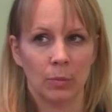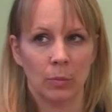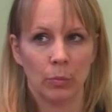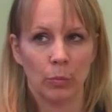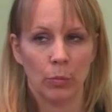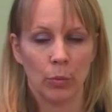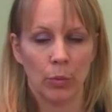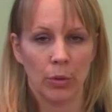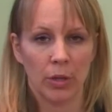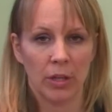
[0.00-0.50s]

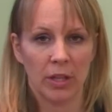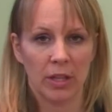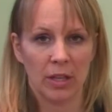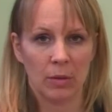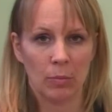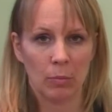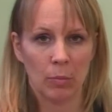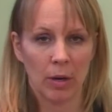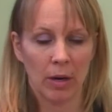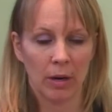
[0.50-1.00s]
Breathe
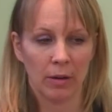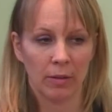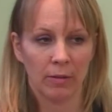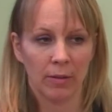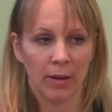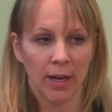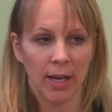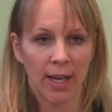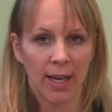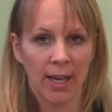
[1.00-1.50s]
in part
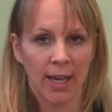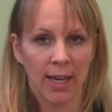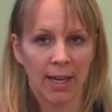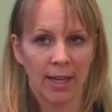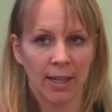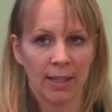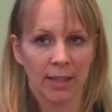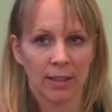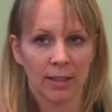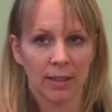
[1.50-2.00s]
way.